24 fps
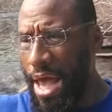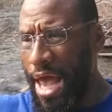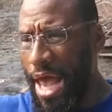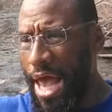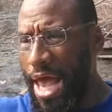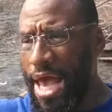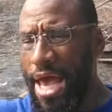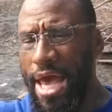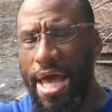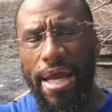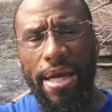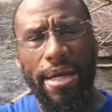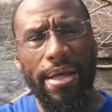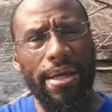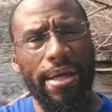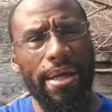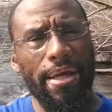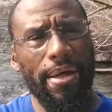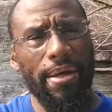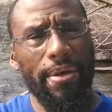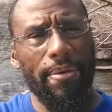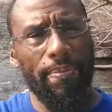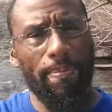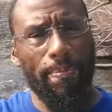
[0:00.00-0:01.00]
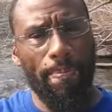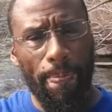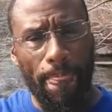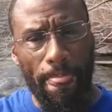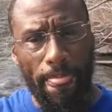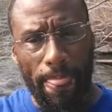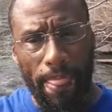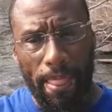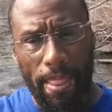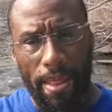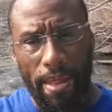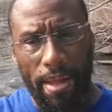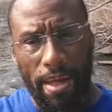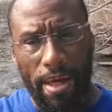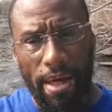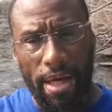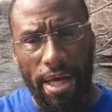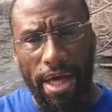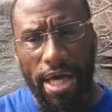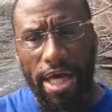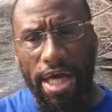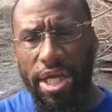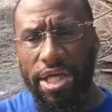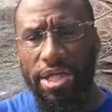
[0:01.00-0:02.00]
and
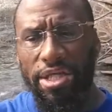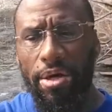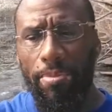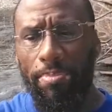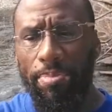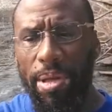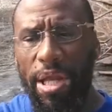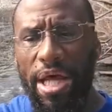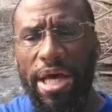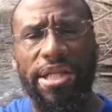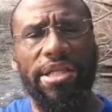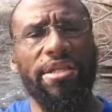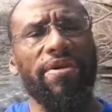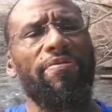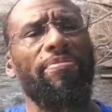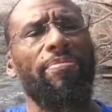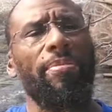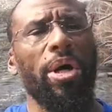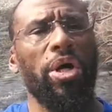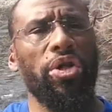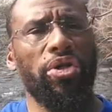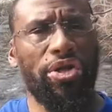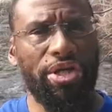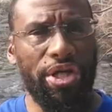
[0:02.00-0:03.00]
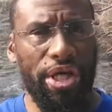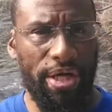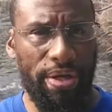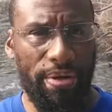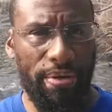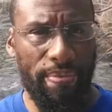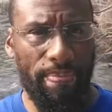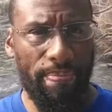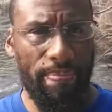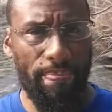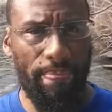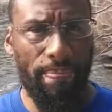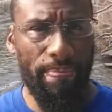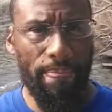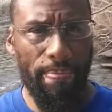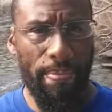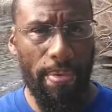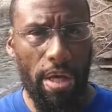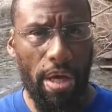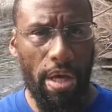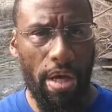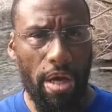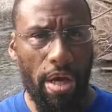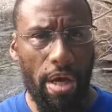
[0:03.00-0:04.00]
it is a place of mercy.
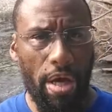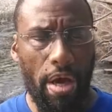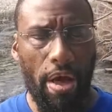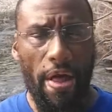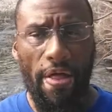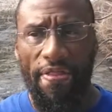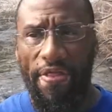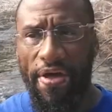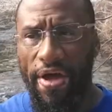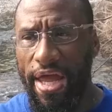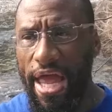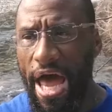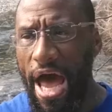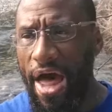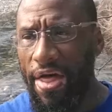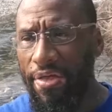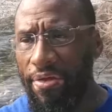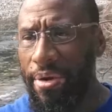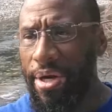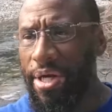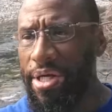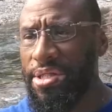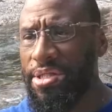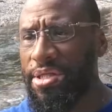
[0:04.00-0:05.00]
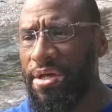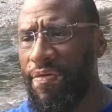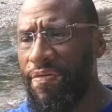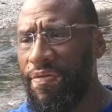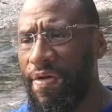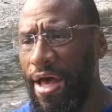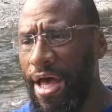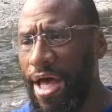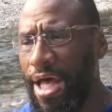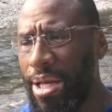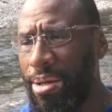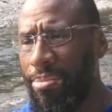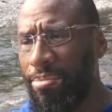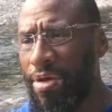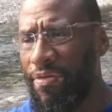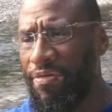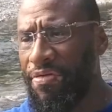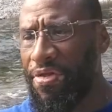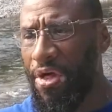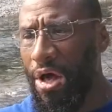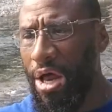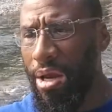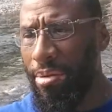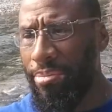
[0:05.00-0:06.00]
The gatherings of ilm
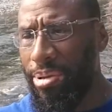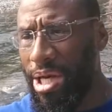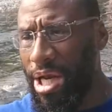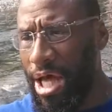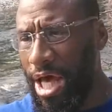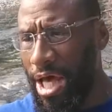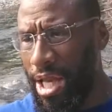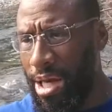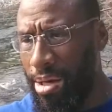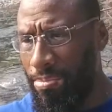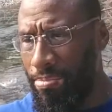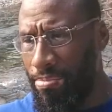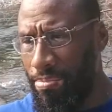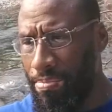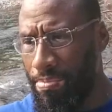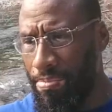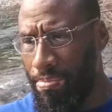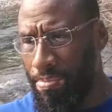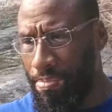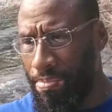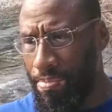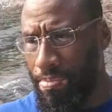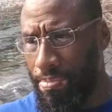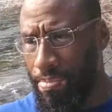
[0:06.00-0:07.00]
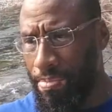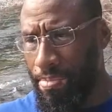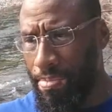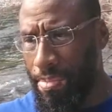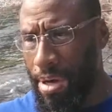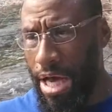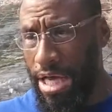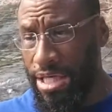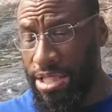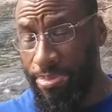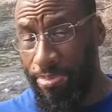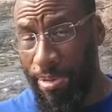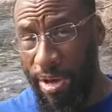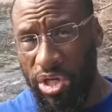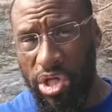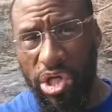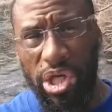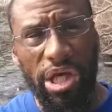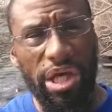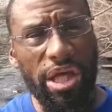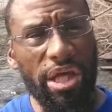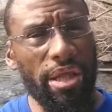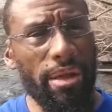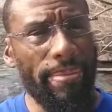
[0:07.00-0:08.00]
of talib al ilm,
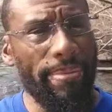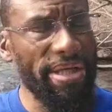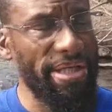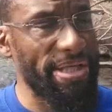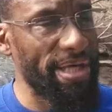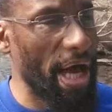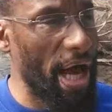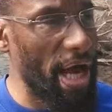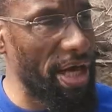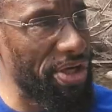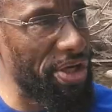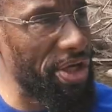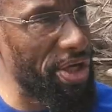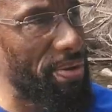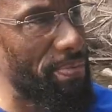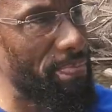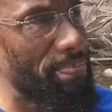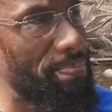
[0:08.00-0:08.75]
especially in the masajid,